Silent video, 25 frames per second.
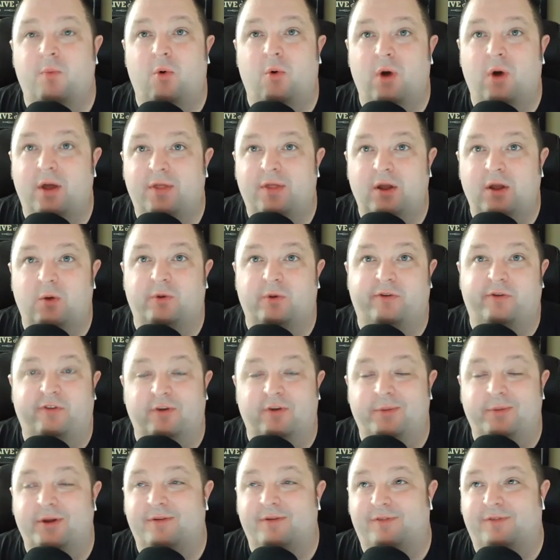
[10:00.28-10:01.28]
I think, would still
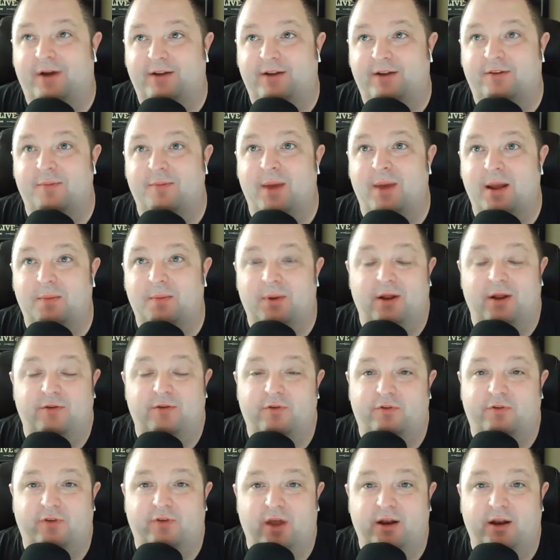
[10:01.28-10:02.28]
be a fight to make, but as you
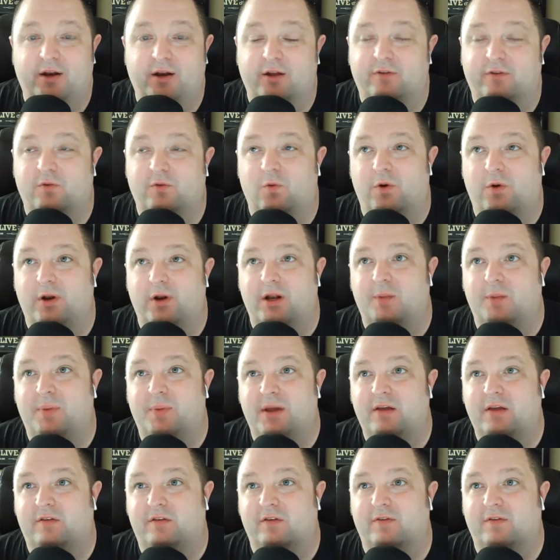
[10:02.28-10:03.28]
said, he doesn't want any
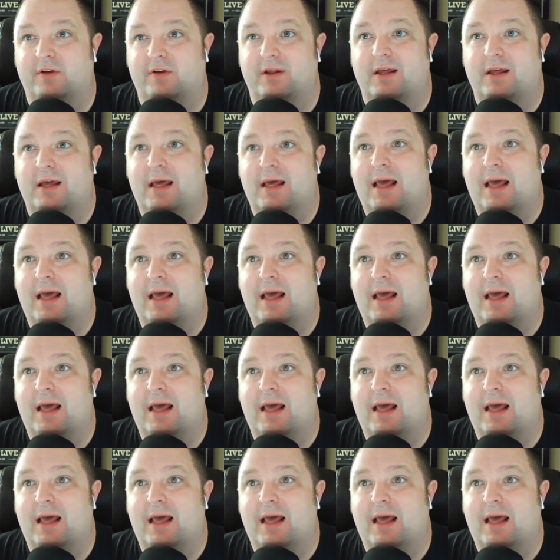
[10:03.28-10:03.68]
piece of it.